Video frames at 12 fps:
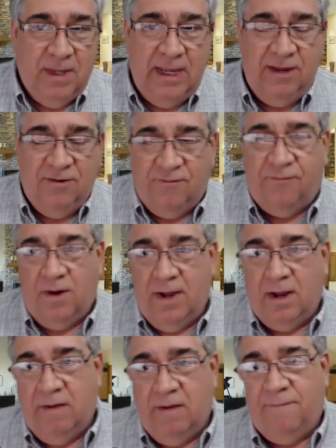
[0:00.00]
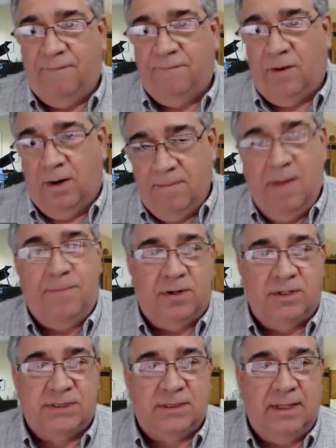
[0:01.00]
in front of our
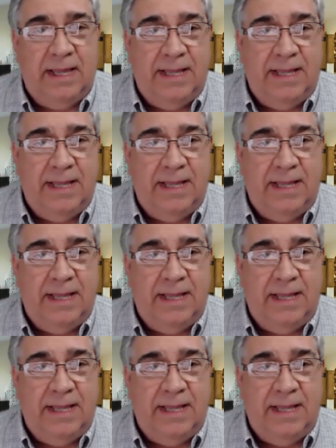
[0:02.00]
members.